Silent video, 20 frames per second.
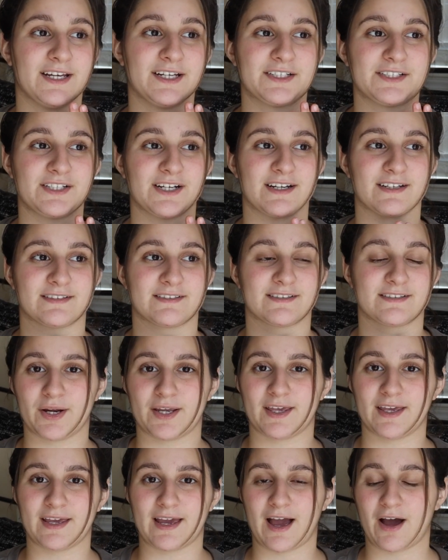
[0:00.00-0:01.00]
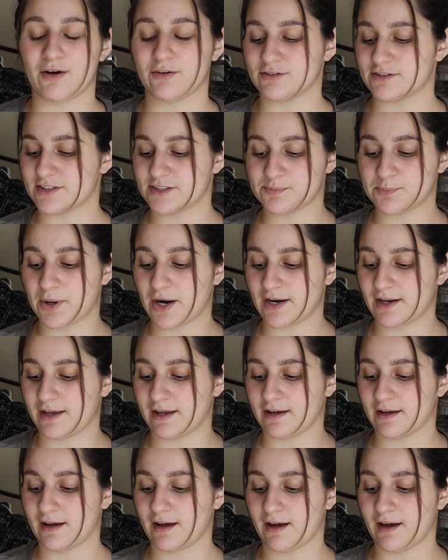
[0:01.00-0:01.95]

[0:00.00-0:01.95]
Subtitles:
just breaking out, spreading,